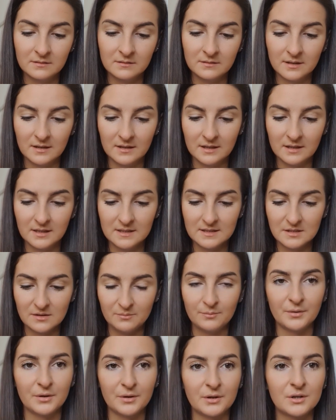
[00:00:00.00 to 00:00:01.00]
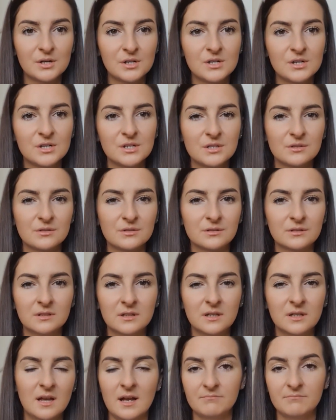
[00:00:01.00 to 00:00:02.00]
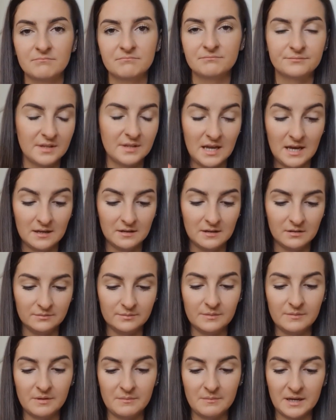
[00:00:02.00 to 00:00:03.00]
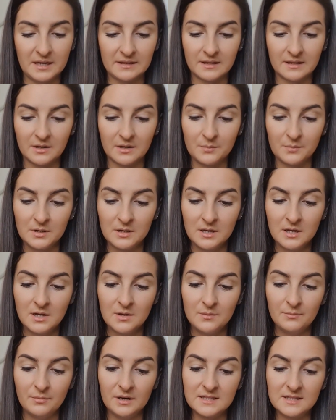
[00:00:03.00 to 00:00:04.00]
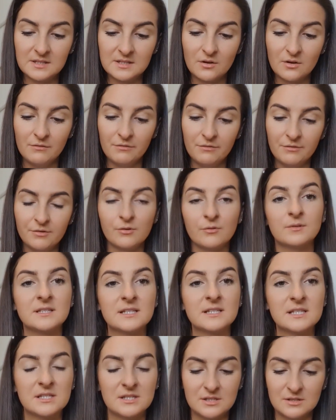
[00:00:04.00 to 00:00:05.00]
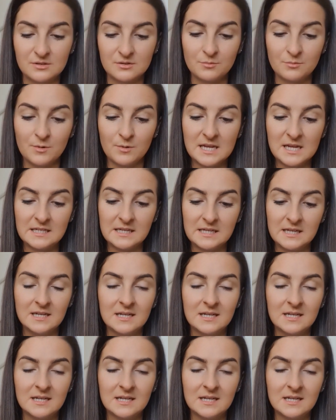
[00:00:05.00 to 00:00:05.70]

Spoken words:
I think it's their butters. I don't know, maybe I'm making that up. But it's called Throw and Suede.